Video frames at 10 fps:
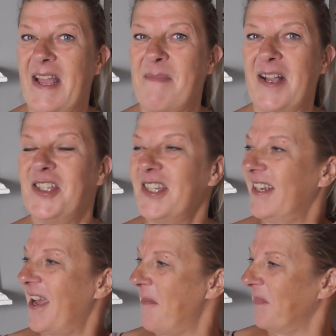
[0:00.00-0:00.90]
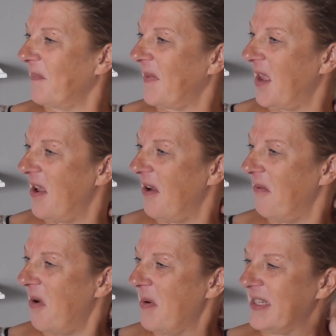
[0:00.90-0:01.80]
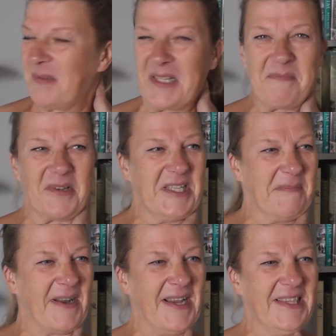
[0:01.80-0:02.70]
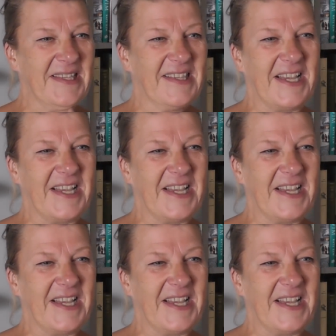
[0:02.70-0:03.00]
Imagine, what was it? Was it Monty Python?